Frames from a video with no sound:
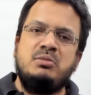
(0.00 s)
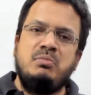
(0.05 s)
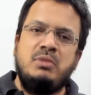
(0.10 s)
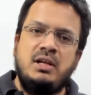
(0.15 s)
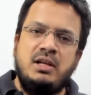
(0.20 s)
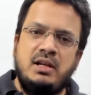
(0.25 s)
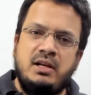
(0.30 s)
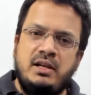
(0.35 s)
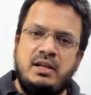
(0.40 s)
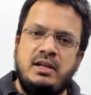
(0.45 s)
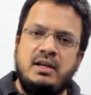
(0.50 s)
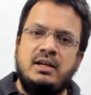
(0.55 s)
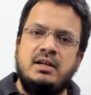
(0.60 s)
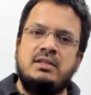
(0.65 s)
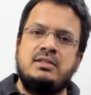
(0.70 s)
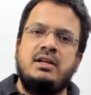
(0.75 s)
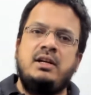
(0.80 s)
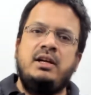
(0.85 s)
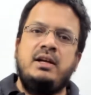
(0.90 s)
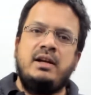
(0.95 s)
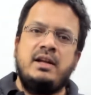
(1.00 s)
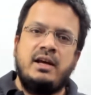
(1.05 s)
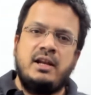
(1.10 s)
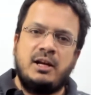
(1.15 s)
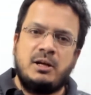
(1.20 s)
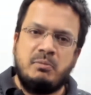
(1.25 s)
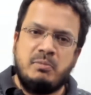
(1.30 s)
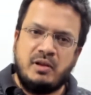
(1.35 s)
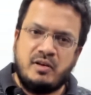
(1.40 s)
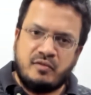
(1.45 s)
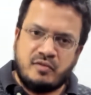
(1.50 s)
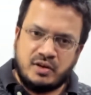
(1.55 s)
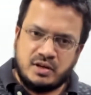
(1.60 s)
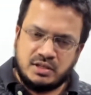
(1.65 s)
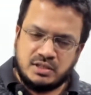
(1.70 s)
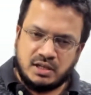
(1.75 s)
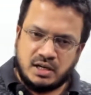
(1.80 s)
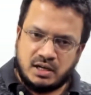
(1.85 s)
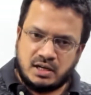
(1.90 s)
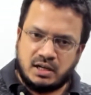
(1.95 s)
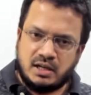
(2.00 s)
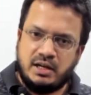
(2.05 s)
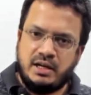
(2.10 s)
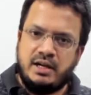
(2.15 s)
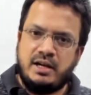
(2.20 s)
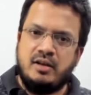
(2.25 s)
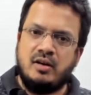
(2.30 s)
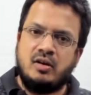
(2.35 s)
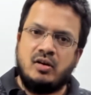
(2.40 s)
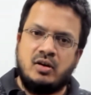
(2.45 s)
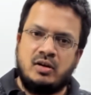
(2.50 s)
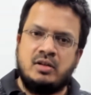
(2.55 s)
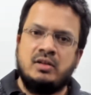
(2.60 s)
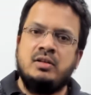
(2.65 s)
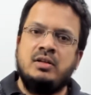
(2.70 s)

millionaires, and indirect benefits that India got.